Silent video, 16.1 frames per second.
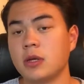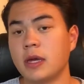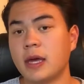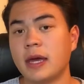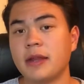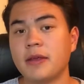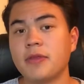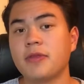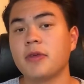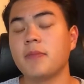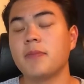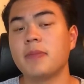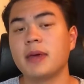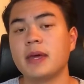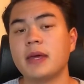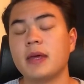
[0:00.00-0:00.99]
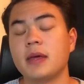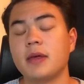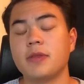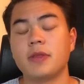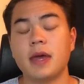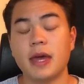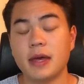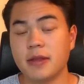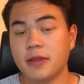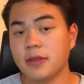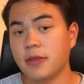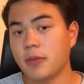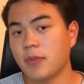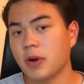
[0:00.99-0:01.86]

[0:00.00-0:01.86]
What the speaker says: edit the